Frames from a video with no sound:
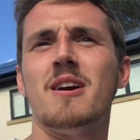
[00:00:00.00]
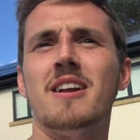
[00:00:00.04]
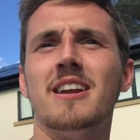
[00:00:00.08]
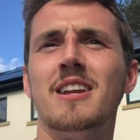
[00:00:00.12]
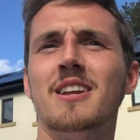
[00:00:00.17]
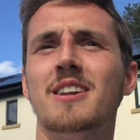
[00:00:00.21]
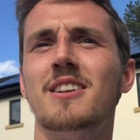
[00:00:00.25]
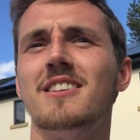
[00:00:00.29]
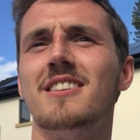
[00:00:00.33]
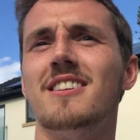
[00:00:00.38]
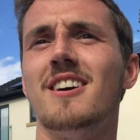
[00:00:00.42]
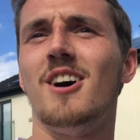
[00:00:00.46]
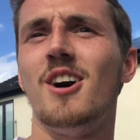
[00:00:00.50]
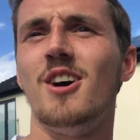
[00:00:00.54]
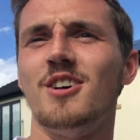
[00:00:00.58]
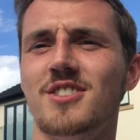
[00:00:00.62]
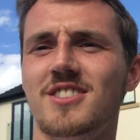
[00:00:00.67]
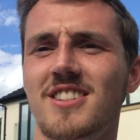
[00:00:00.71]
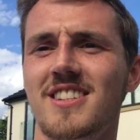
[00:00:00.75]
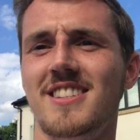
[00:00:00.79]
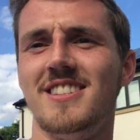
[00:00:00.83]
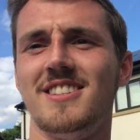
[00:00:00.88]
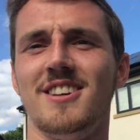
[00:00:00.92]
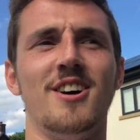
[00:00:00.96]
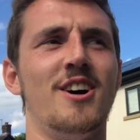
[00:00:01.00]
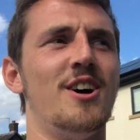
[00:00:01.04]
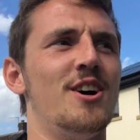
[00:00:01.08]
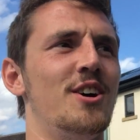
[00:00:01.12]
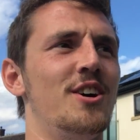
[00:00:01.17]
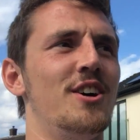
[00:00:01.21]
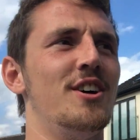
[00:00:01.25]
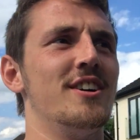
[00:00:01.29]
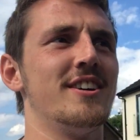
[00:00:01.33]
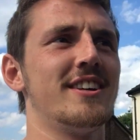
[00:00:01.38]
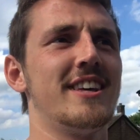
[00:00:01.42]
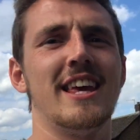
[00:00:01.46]
any Aussies
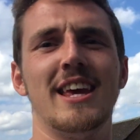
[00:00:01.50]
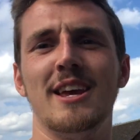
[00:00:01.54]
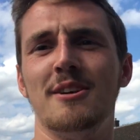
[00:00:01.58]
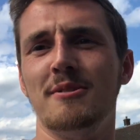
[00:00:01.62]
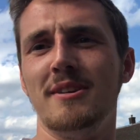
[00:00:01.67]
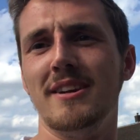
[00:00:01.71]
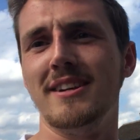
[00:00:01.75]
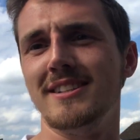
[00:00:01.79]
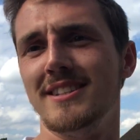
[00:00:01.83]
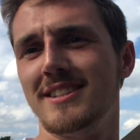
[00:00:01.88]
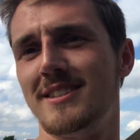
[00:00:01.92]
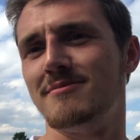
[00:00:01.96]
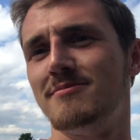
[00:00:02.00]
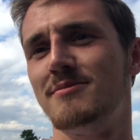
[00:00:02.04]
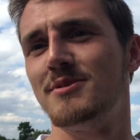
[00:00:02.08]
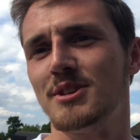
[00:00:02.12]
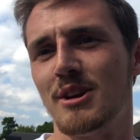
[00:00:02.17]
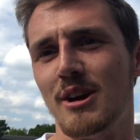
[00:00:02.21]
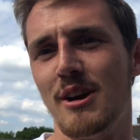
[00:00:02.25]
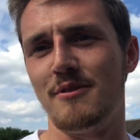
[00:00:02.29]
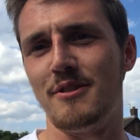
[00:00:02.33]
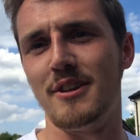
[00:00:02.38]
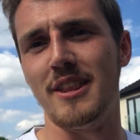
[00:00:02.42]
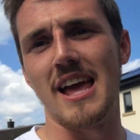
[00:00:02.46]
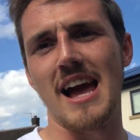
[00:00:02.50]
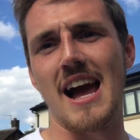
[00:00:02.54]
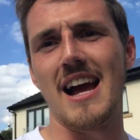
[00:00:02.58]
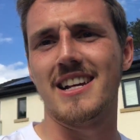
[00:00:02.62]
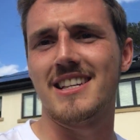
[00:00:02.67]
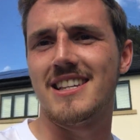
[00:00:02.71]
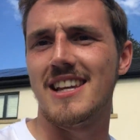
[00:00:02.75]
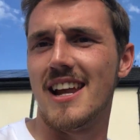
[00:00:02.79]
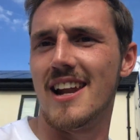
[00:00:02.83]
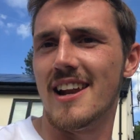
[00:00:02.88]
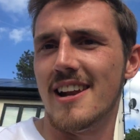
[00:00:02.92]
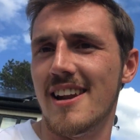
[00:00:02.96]
or Kiwis, sorry for the
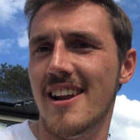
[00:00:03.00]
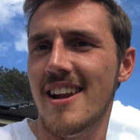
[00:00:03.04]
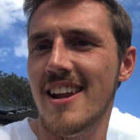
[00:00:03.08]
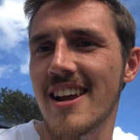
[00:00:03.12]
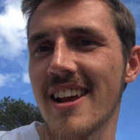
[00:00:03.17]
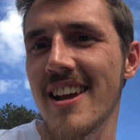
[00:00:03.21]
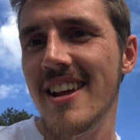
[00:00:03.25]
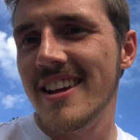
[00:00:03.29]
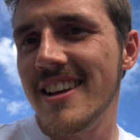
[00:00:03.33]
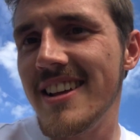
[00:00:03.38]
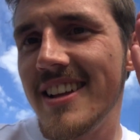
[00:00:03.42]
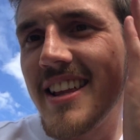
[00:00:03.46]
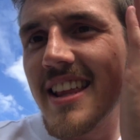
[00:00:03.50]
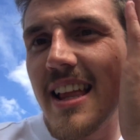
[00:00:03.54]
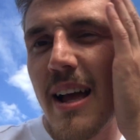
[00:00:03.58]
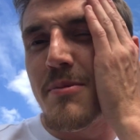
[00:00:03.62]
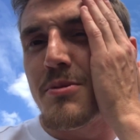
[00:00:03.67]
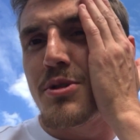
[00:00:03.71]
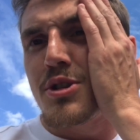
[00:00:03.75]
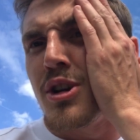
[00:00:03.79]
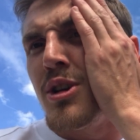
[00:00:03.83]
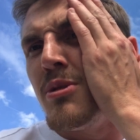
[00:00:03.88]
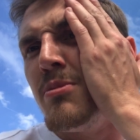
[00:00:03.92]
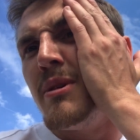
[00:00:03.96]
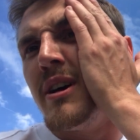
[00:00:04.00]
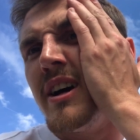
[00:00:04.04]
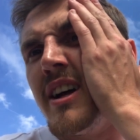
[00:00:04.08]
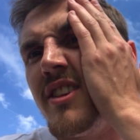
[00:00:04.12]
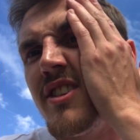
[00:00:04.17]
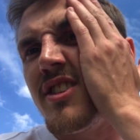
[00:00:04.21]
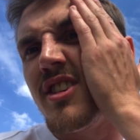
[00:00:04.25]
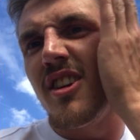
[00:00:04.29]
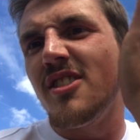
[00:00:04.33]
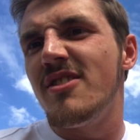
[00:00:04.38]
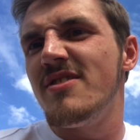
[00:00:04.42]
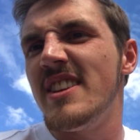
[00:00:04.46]
accent, I'm sunburnt,
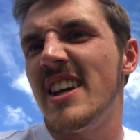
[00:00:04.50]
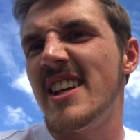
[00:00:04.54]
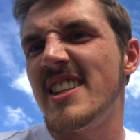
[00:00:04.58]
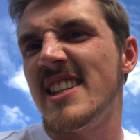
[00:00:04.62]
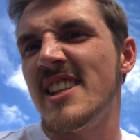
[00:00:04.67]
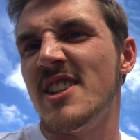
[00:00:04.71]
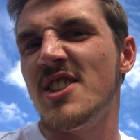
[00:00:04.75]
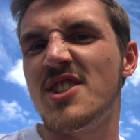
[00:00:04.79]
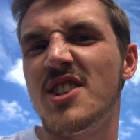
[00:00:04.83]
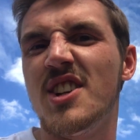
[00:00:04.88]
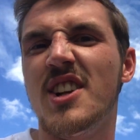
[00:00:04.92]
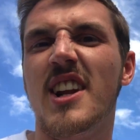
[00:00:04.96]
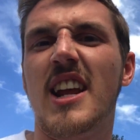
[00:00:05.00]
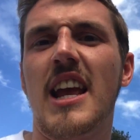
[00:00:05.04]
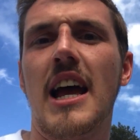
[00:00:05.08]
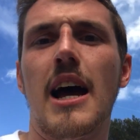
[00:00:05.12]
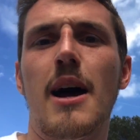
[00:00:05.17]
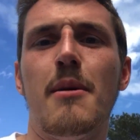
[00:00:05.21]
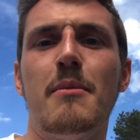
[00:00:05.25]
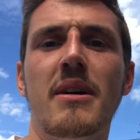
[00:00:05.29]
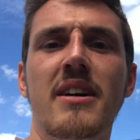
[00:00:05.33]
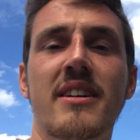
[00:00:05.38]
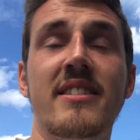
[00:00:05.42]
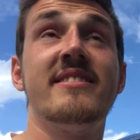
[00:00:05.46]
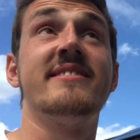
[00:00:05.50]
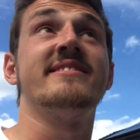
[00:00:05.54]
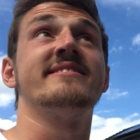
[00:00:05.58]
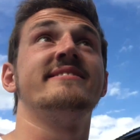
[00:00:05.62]
so there's instant karma.